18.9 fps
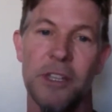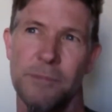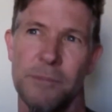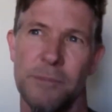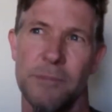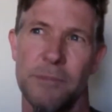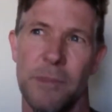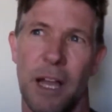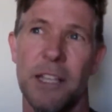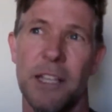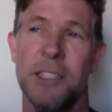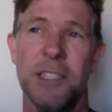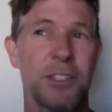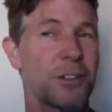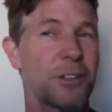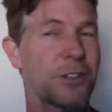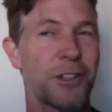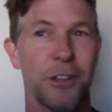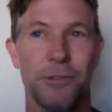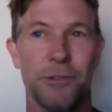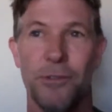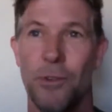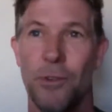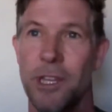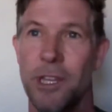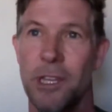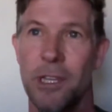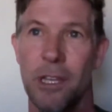I still go for
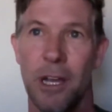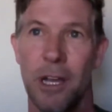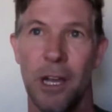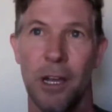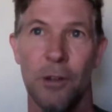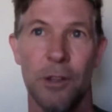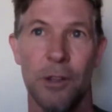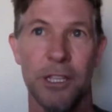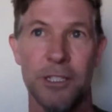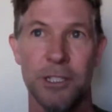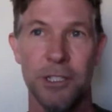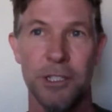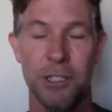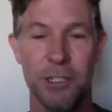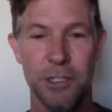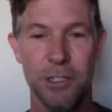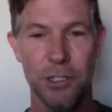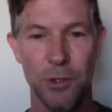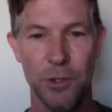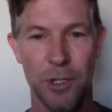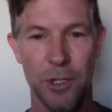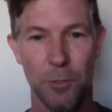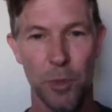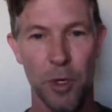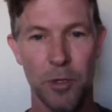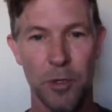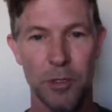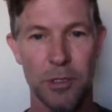the uh, let's just do it
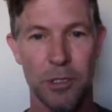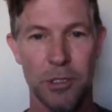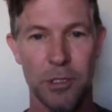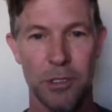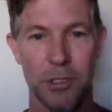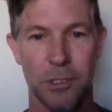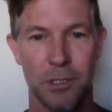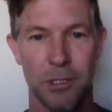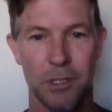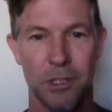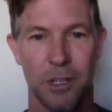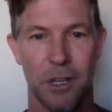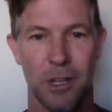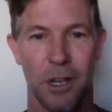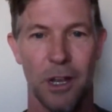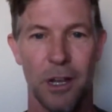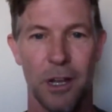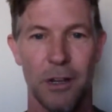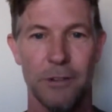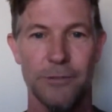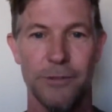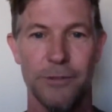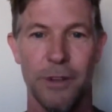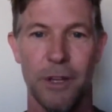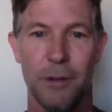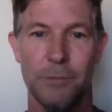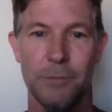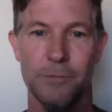approach of,
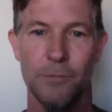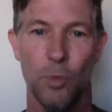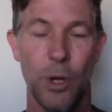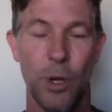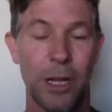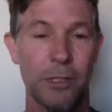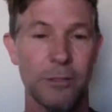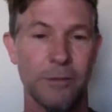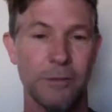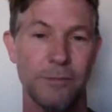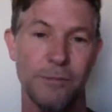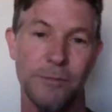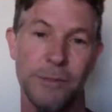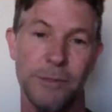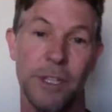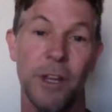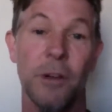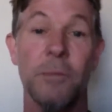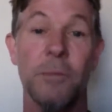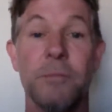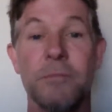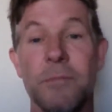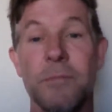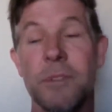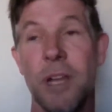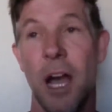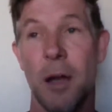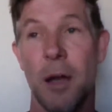um, well, you know,
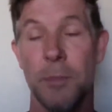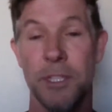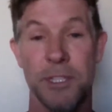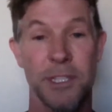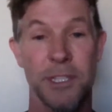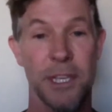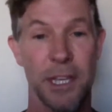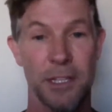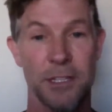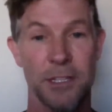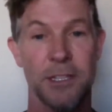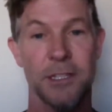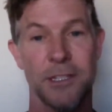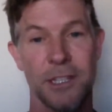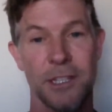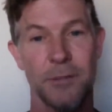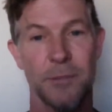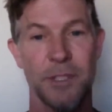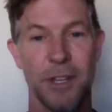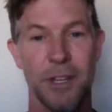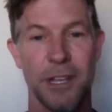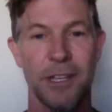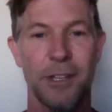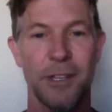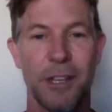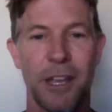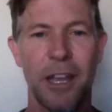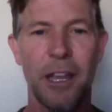common sense seems
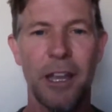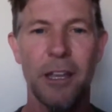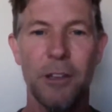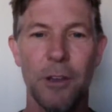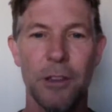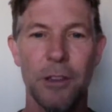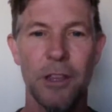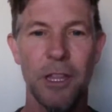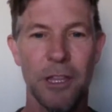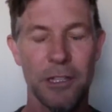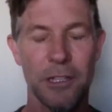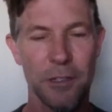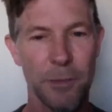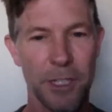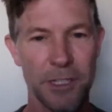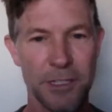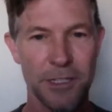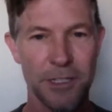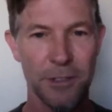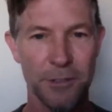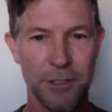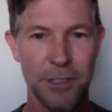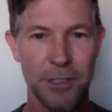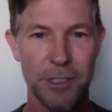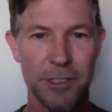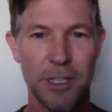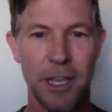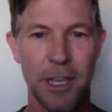like a good thing to me still to
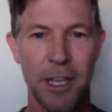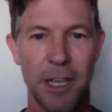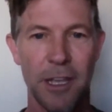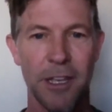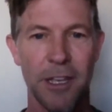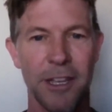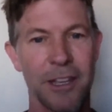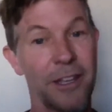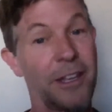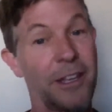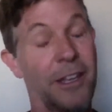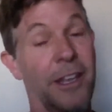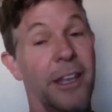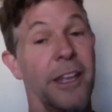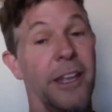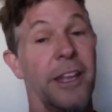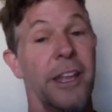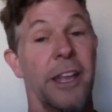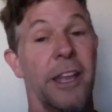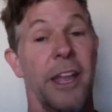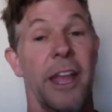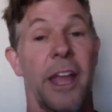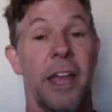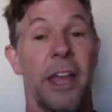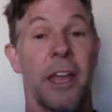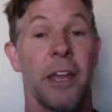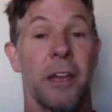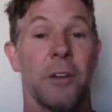this day
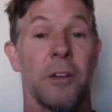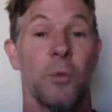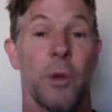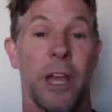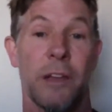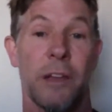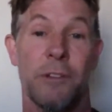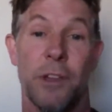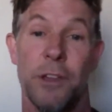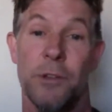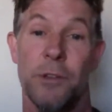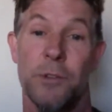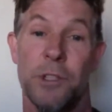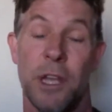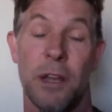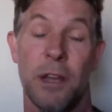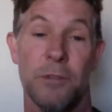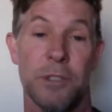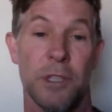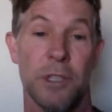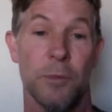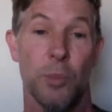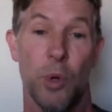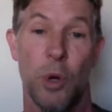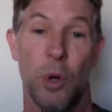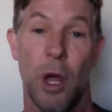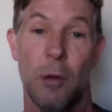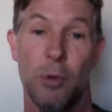and we have a huge housing
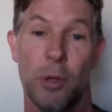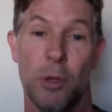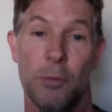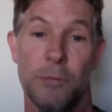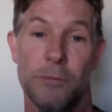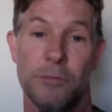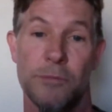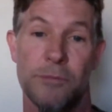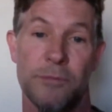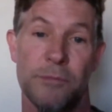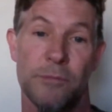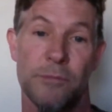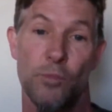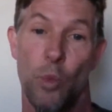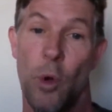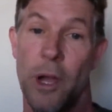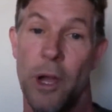problem. Why